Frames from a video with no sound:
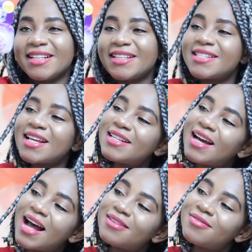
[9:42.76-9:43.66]
These are
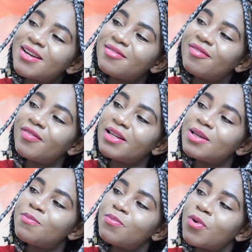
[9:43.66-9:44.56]
the Advent
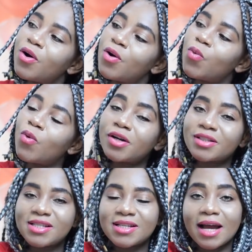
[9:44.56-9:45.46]
Philip ones.